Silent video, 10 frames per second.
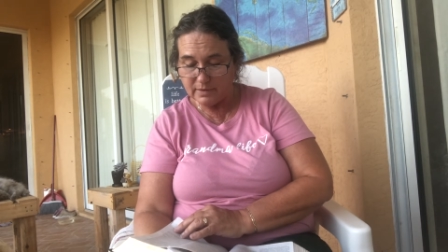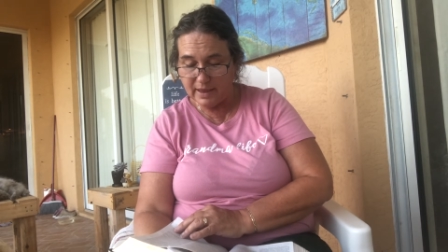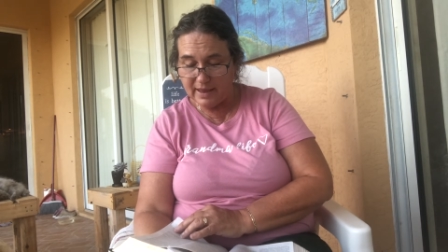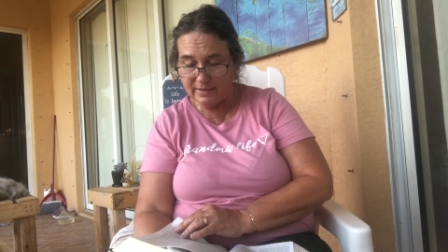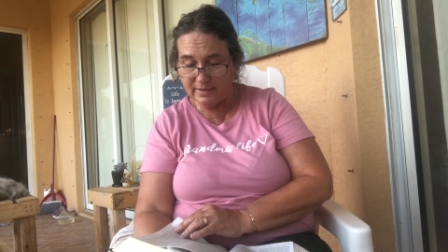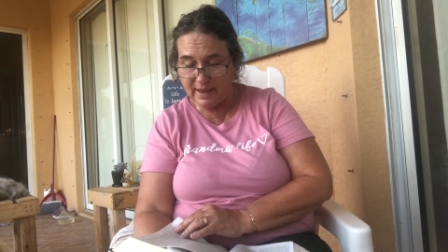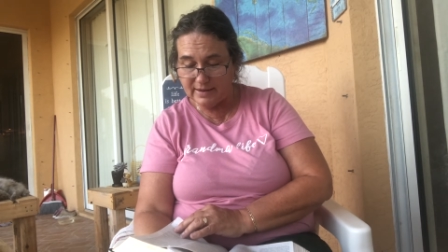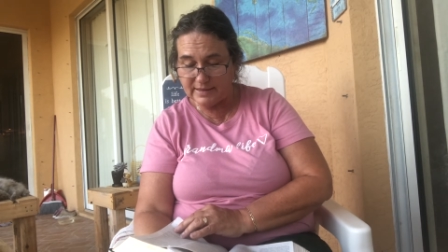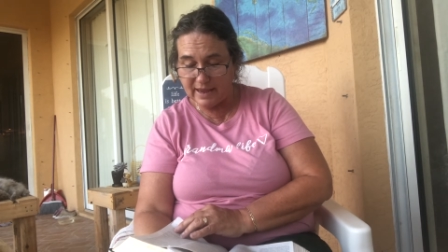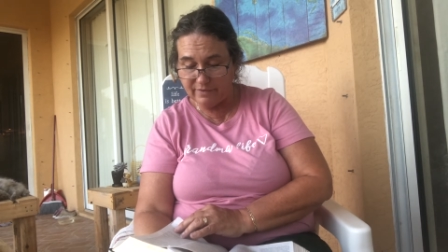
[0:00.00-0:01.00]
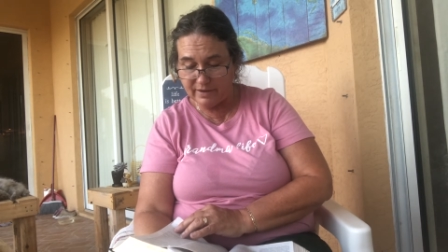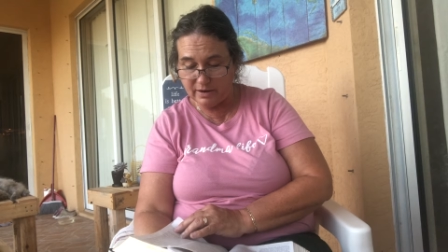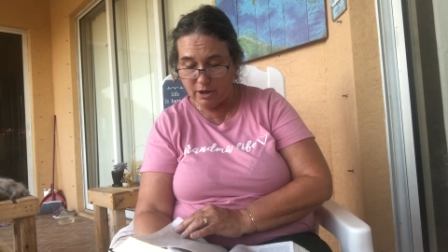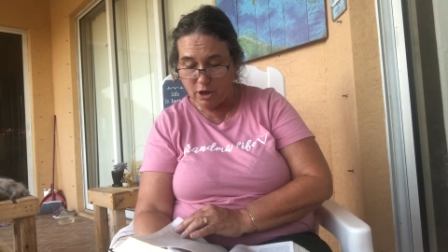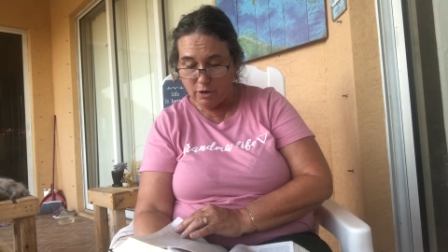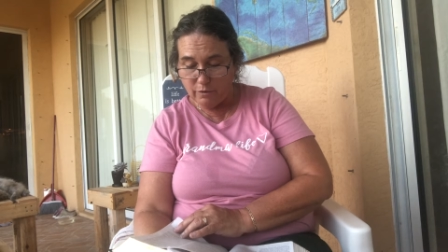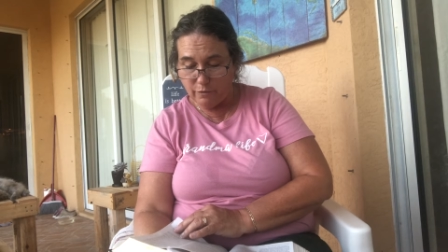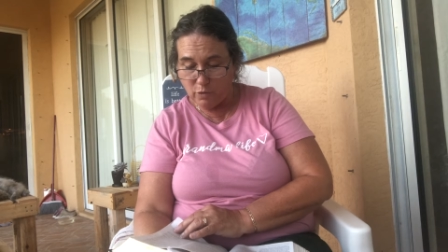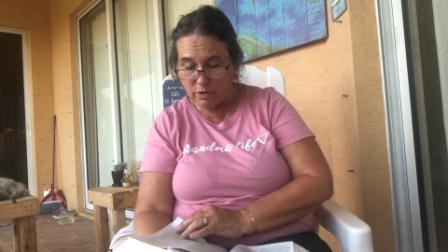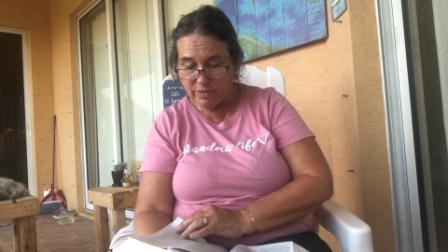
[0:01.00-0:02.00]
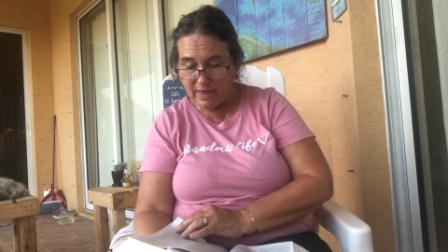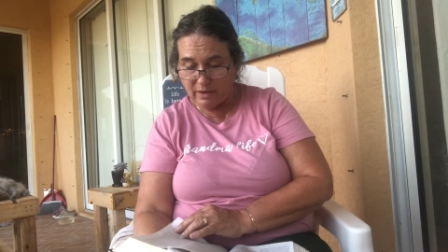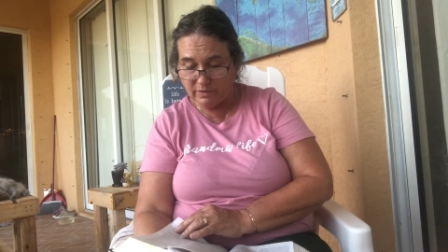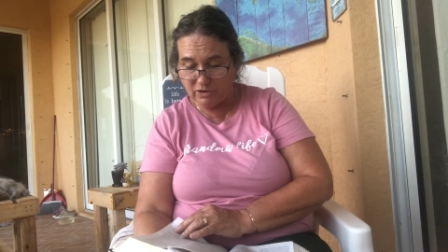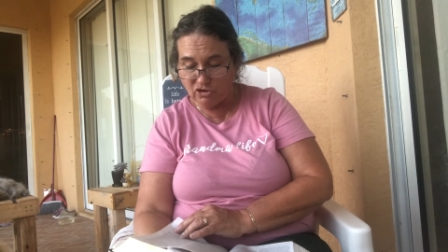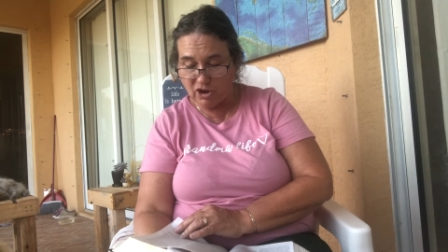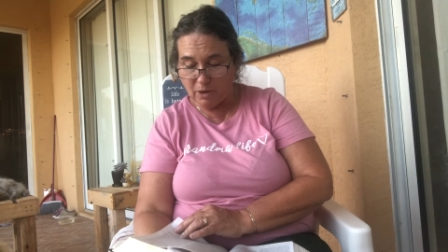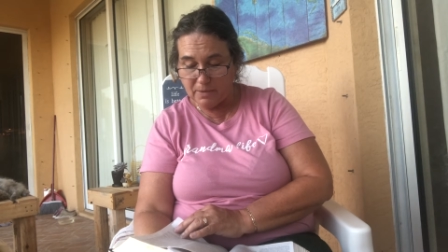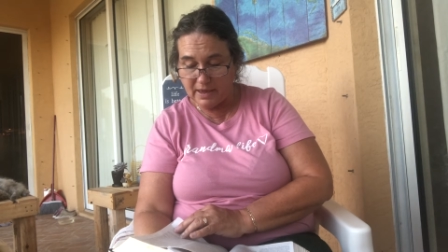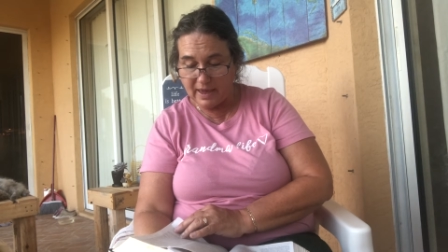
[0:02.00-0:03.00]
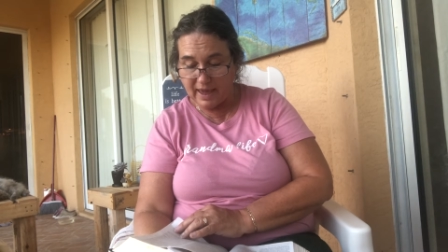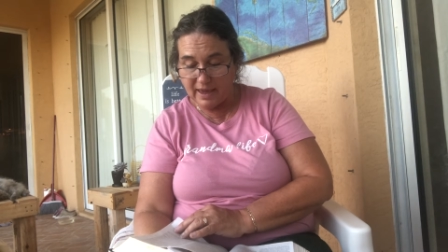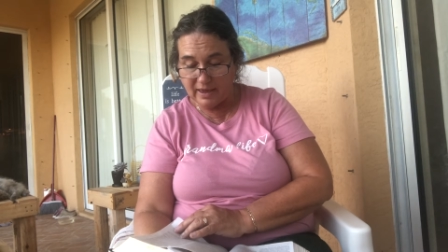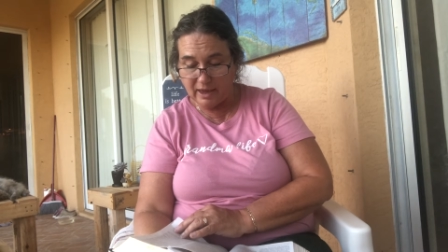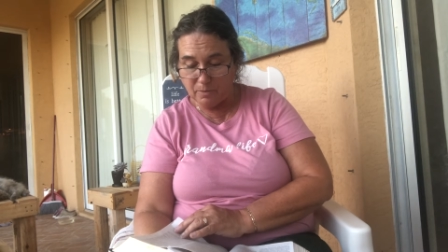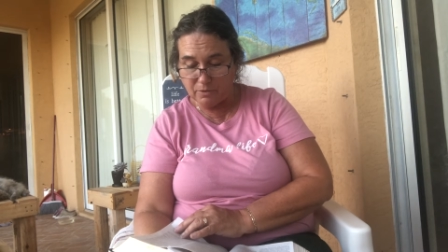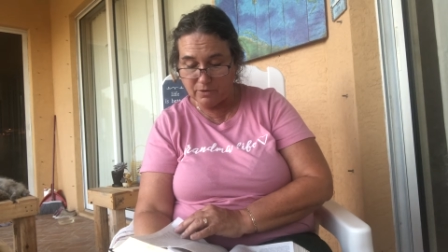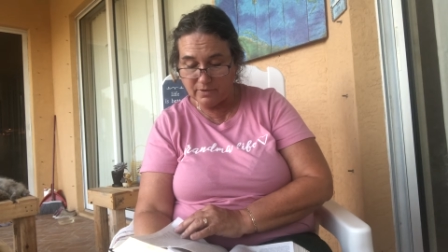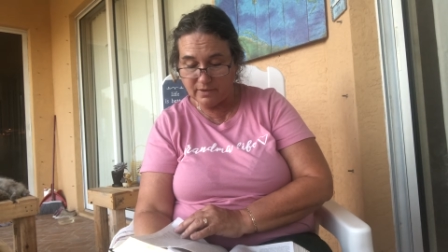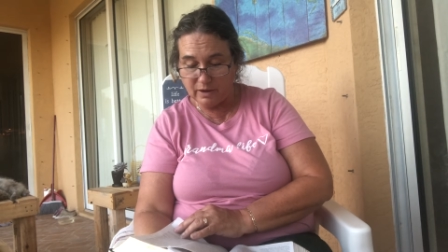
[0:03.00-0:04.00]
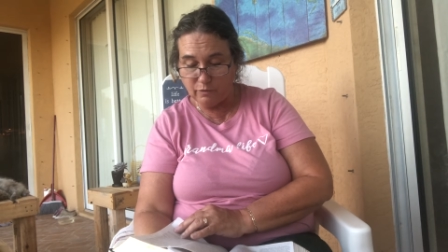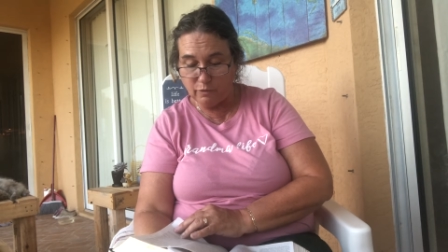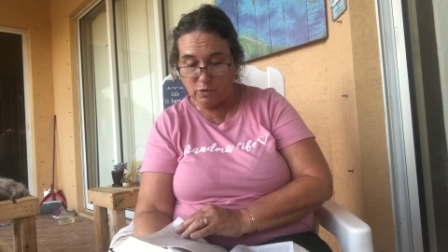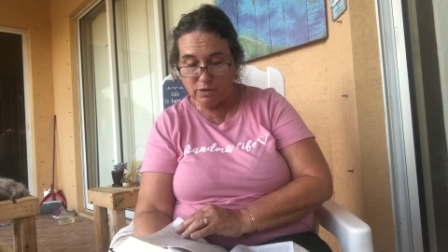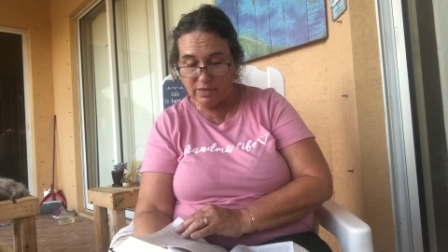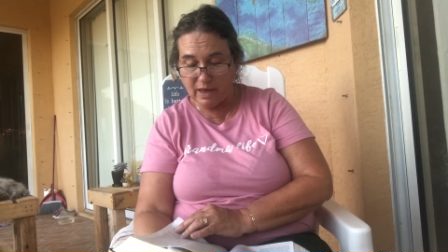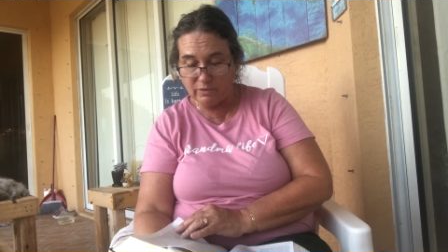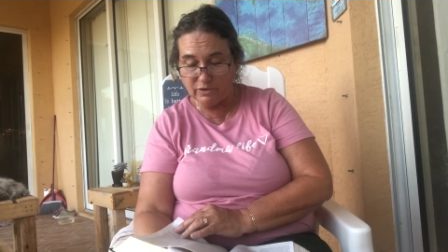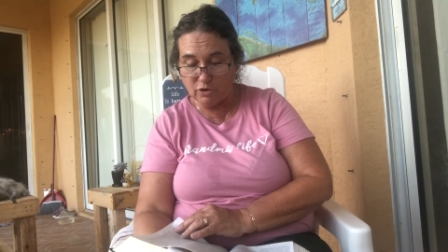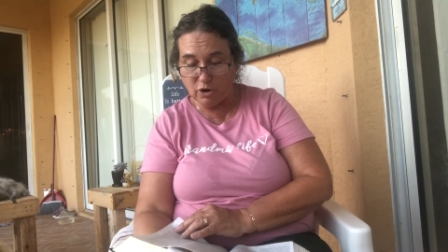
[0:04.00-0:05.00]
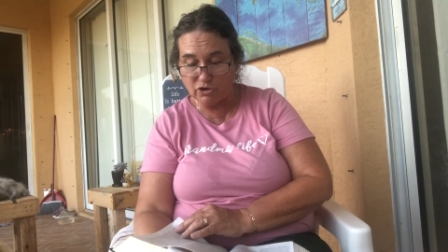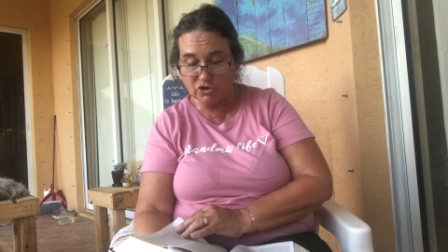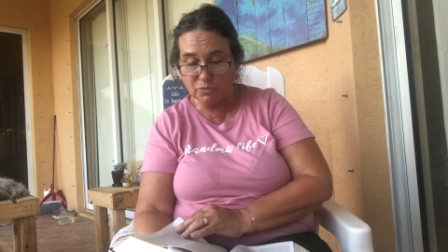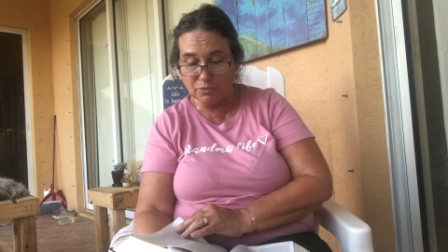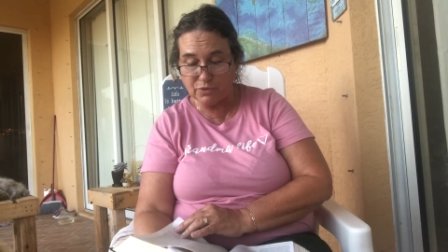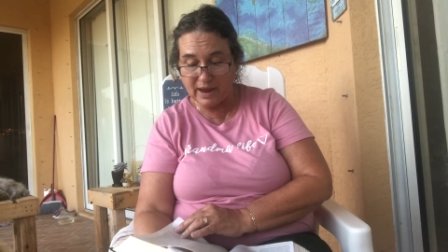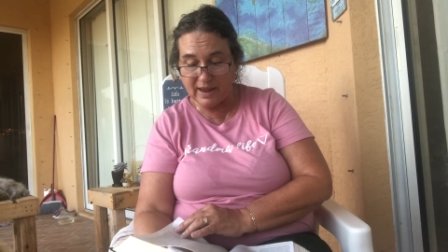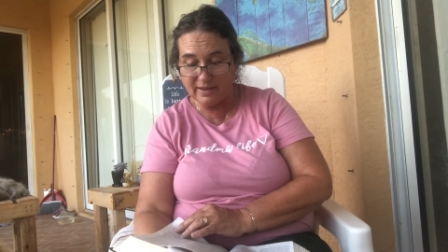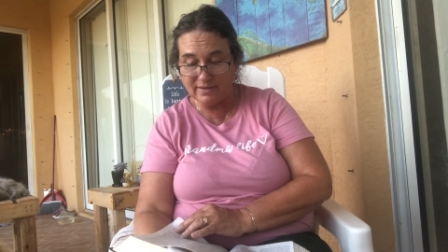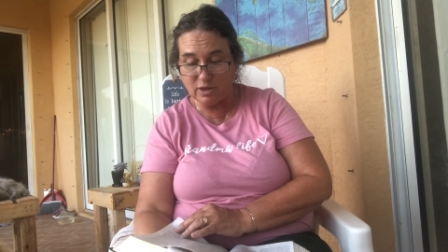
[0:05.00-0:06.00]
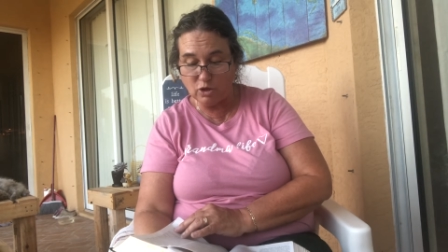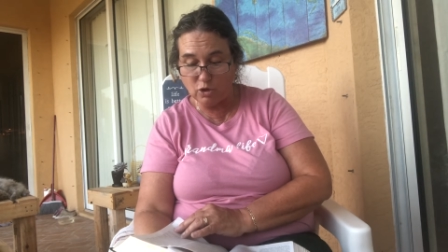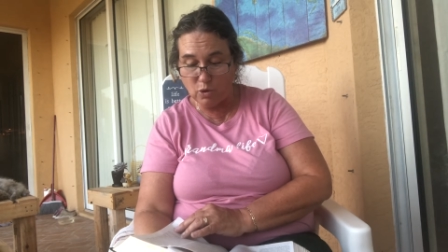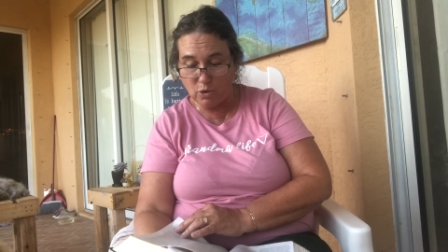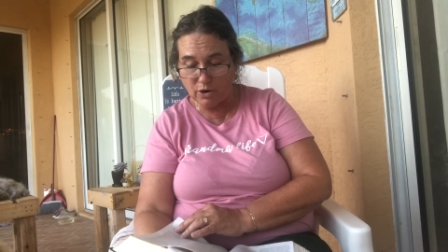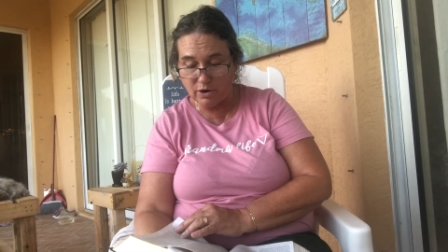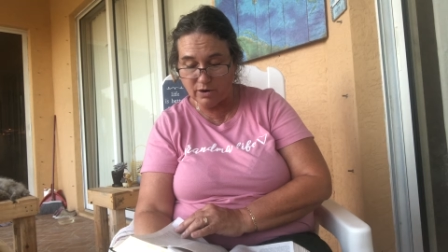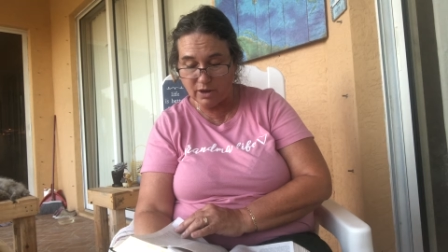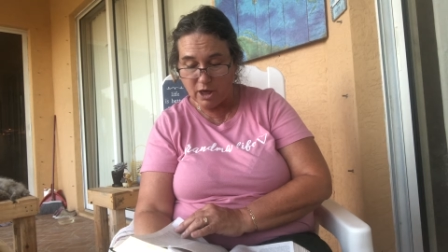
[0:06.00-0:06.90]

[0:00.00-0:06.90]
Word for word: And said David, 4,000 shall be gatekeepers, and 4,000 are to praise the Lord